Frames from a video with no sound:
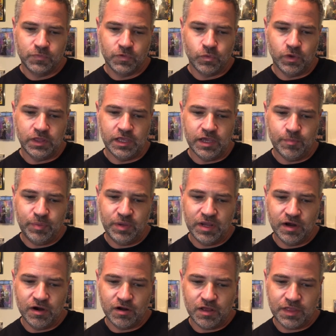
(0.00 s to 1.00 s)
when they
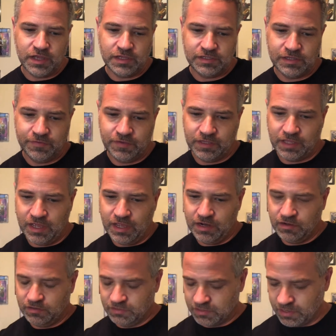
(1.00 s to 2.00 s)
appeared, all that stuff like that.
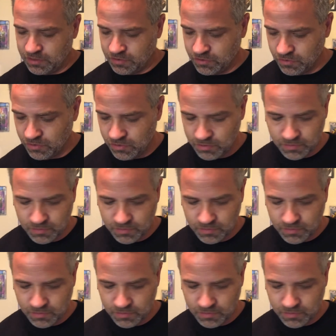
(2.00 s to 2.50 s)
It's kind of cool.